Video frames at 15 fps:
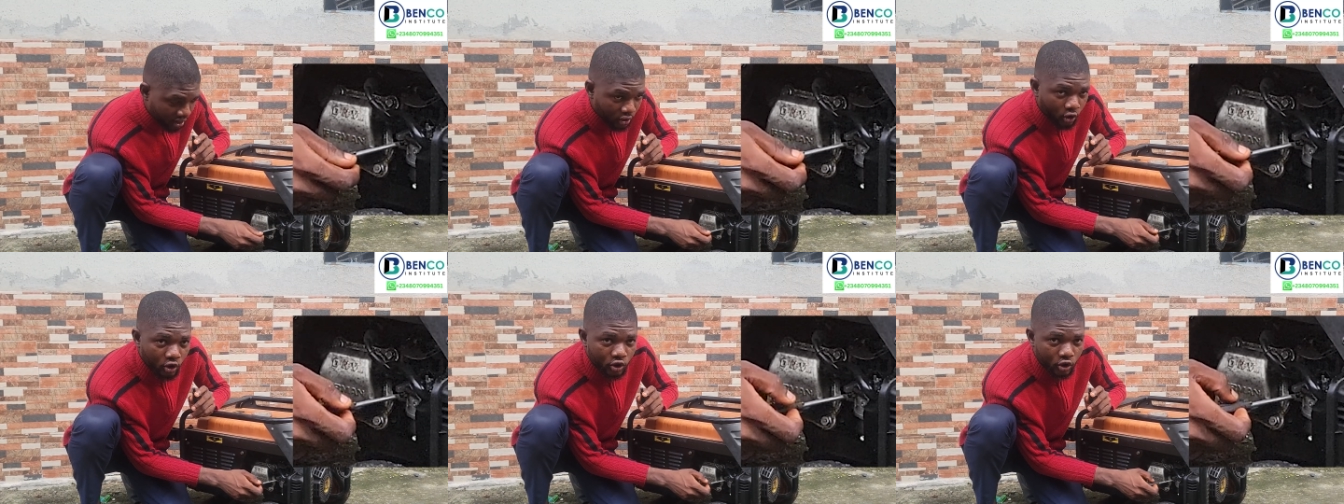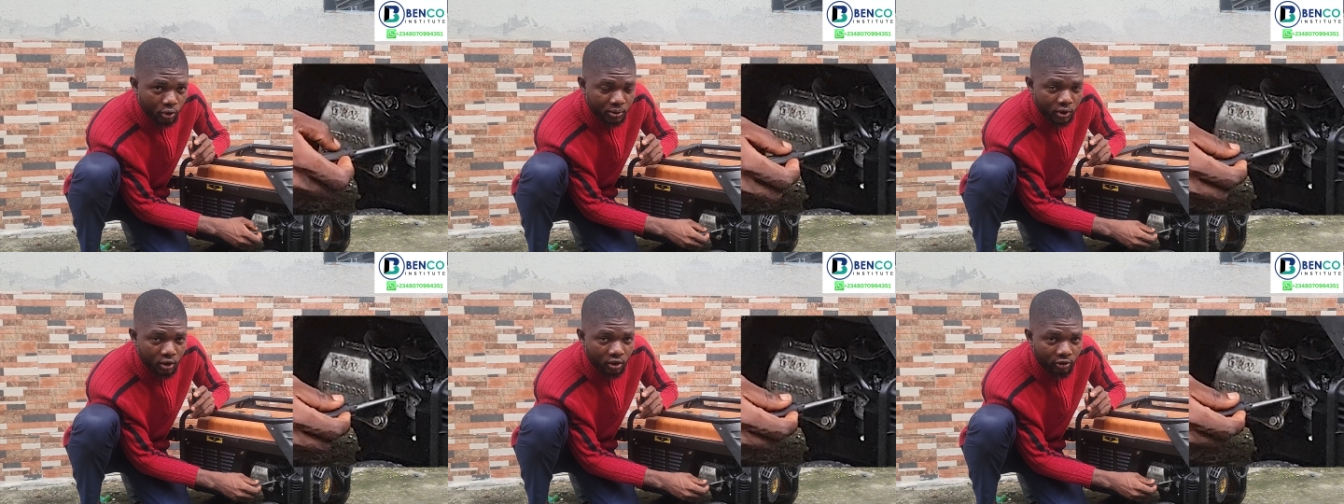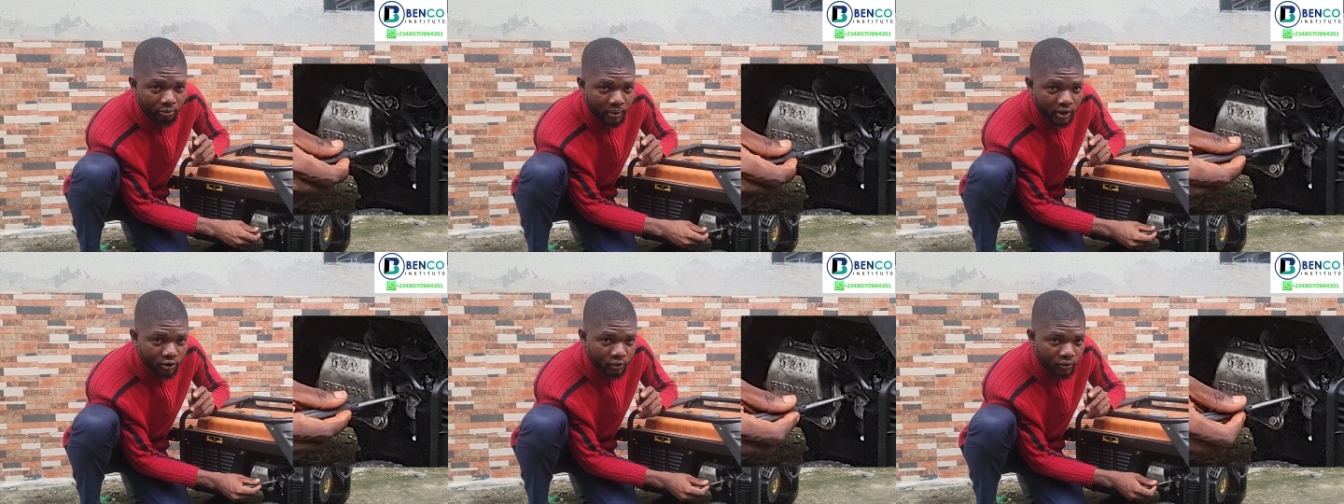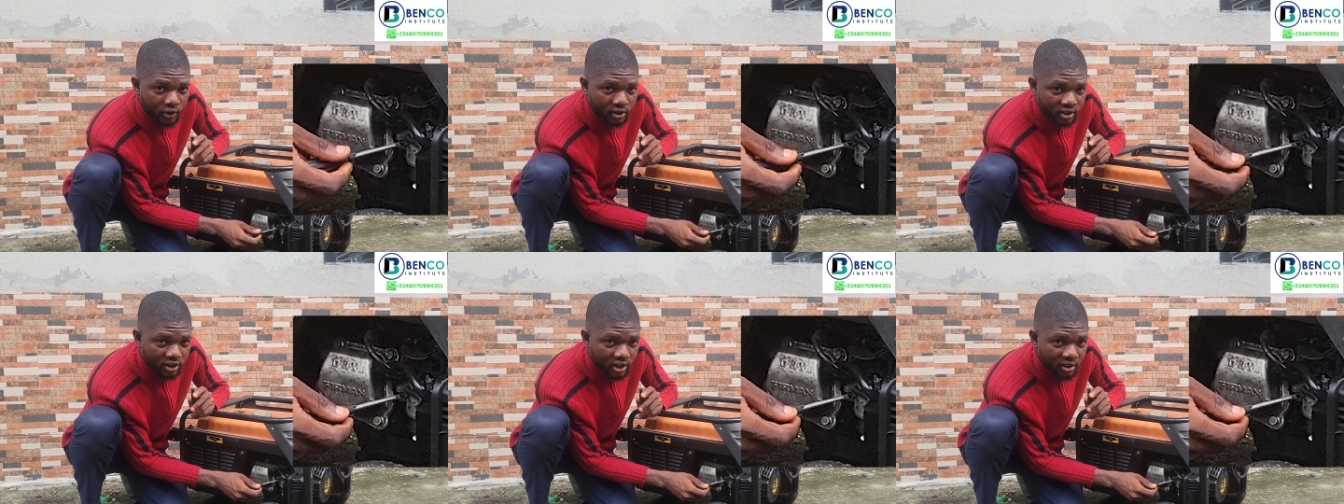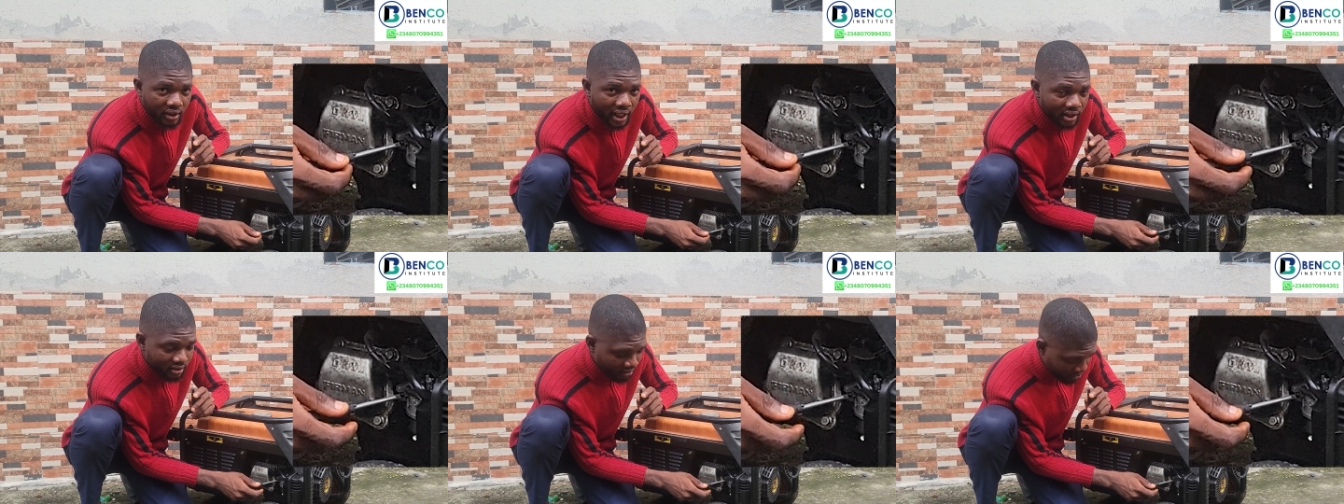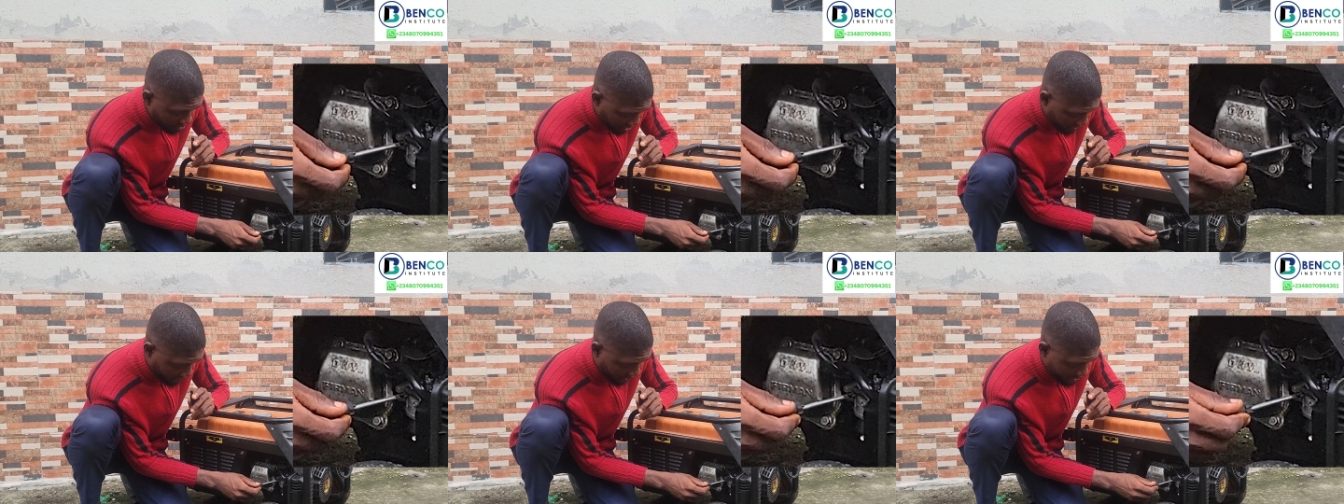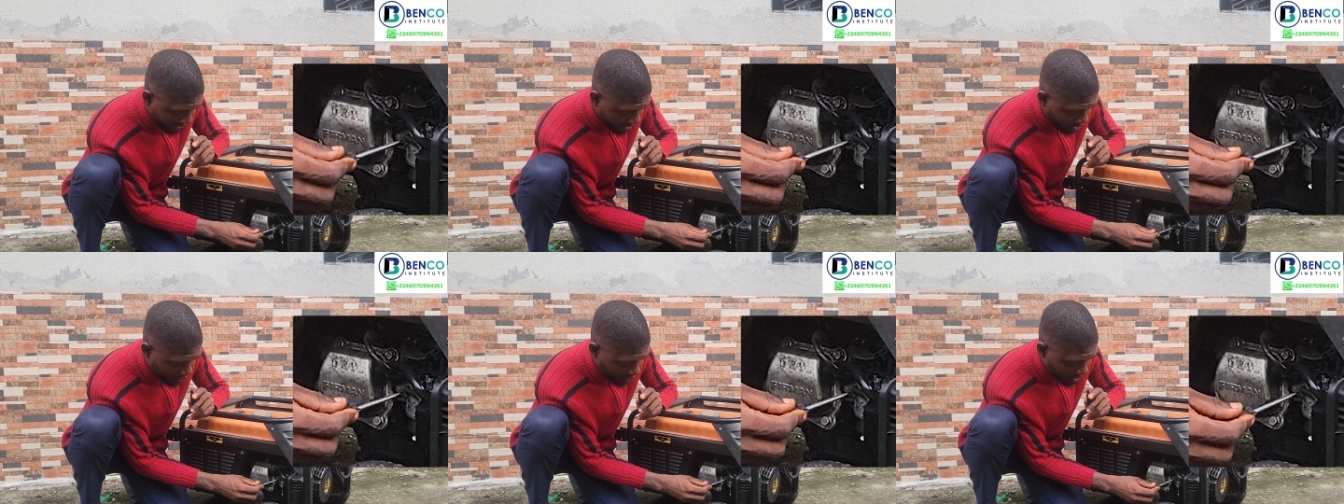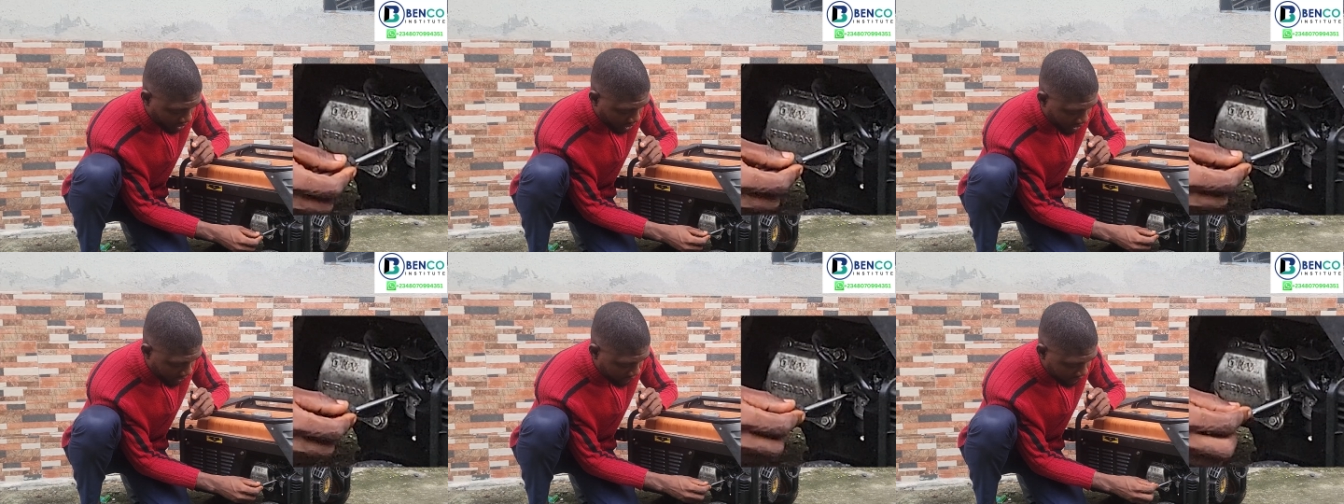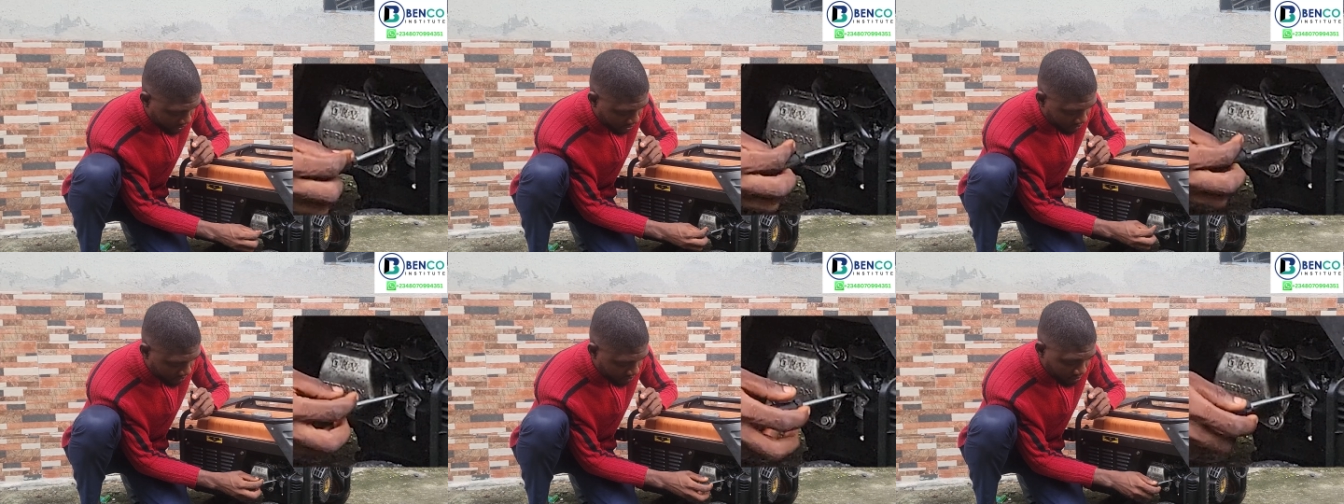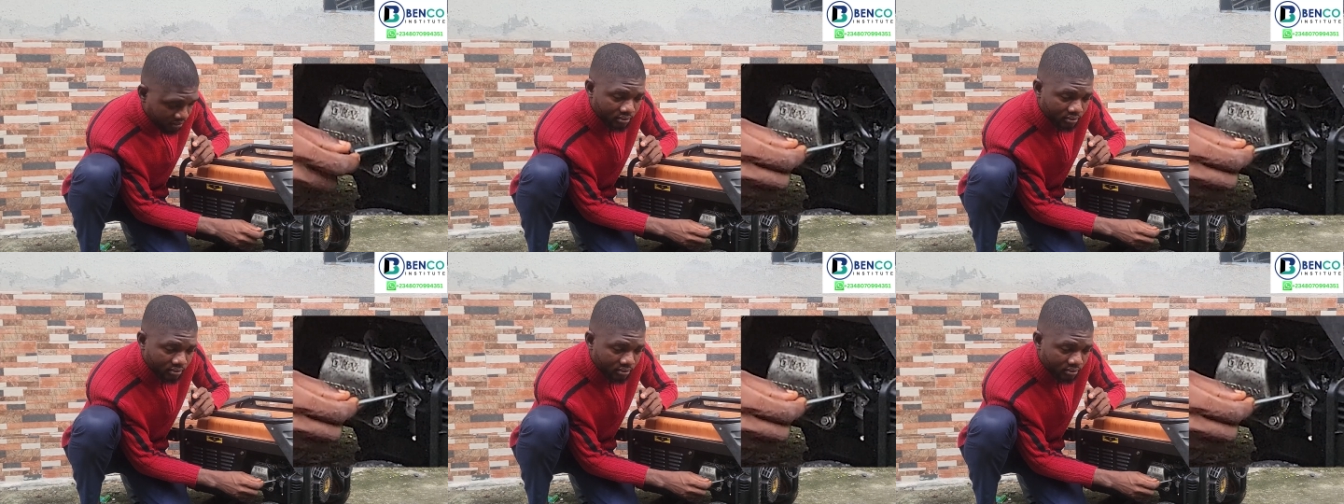the consumption of petrol for the gen, right? If I take it to the left,